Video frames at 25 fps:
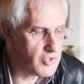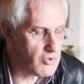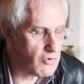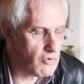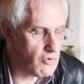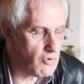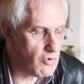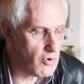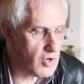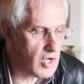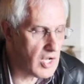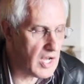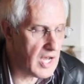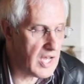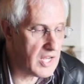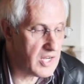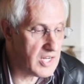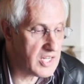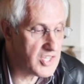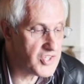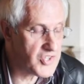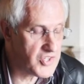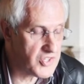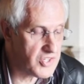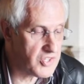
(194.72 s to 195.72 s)
talk
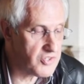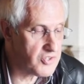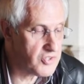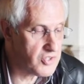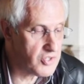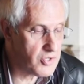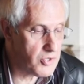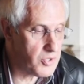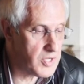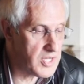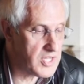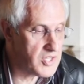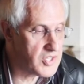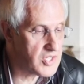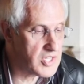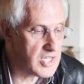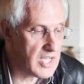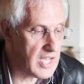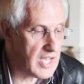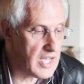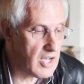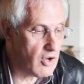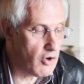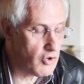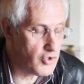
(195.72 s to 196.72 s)
and listen to it
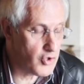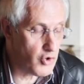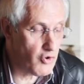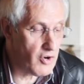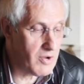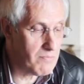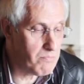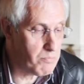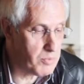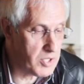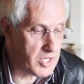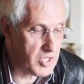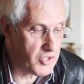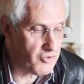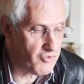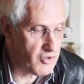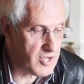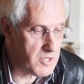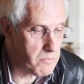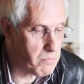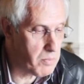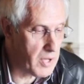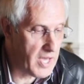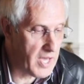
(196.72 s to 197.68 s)
on your MP3